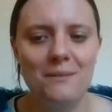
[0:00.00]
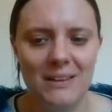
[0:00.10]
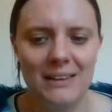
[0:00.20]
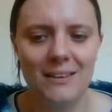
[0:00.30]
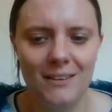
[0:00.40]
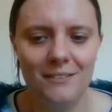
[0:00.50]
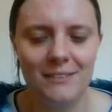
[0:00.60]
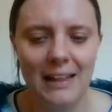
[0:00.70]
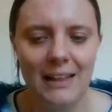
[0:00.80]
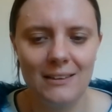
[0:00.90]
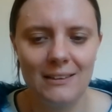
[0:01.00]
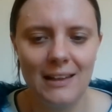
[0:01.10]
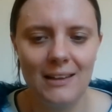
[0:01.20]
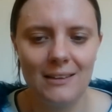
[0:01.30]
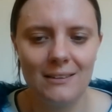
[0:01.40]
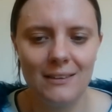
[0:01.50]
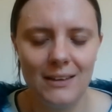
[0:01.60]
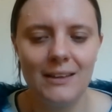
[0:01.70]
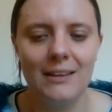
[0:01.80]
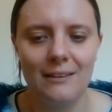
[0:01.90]
that makes a lot of sense. Yeah, I
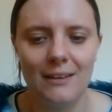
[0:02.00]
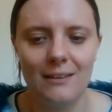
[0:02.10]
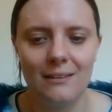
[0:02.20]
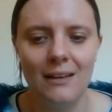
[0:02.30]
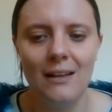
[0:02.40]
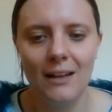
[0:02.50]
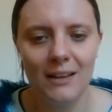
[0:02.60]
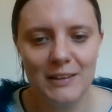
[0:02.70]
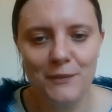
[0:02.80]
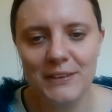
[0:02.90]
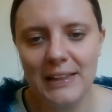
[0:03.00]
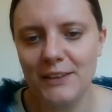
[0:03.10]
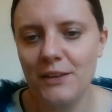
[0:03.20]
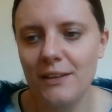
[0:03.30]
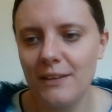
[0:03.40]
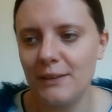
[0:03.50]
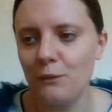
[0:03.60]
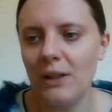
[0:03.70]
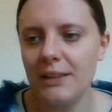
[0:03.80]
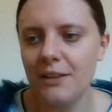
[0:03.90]
like that. And I suppose there's a
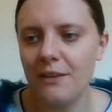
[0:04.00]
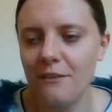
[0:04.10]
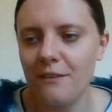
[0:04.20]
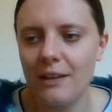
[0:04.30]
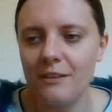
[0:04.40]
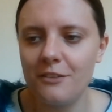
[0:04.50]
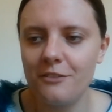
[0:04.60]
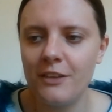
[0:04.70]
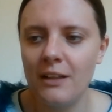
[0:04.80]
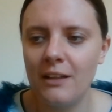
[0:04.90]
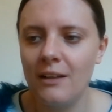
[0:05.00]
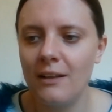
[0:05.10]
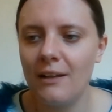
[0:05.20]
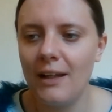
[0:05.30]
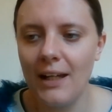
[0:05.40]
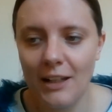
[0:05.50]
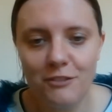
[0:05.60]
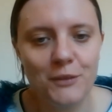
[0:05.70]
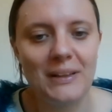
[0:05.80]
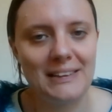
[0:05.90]
wider thought there of
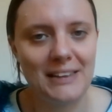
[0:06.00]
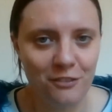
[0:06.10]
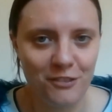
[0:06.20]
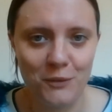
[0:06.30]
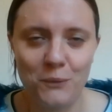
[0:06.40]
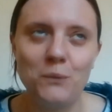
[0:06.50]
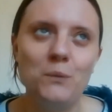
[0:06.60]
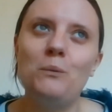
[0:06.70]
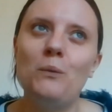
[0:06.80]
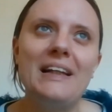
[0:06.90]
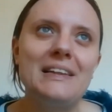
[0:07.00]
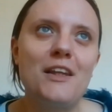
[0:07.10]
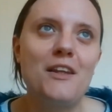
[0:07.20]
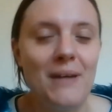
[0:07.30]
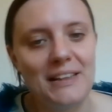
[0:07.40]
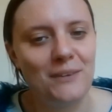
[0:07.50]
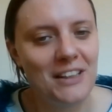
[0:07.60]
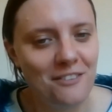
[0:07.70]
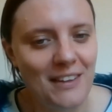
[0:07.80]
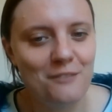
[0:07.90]
everyone has different ways that are the best
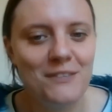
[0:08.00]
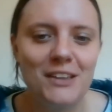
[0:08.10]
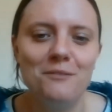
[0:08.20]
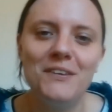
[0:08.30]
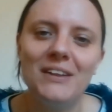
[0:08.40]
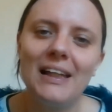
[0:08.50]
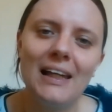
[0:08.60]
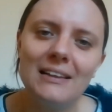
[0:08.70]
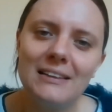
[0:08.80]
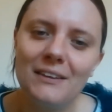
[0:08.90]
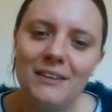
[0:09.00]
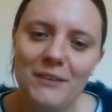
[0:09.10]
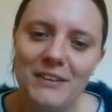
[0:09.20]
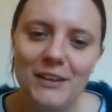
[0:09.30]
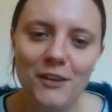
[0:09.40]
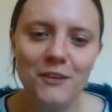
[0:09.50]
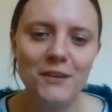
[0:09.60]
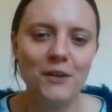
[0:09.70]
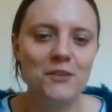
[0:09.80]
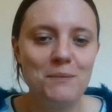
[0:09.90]
way for them to communicate. So I suppose it
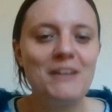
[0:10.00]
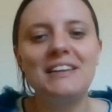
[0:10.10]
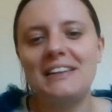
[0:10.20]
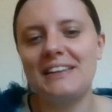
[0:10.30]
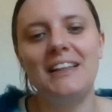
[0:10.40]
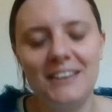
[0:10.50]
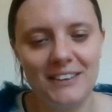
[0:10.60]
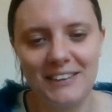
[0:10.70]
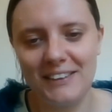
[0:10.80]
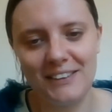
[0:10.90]
goes beyond sight loss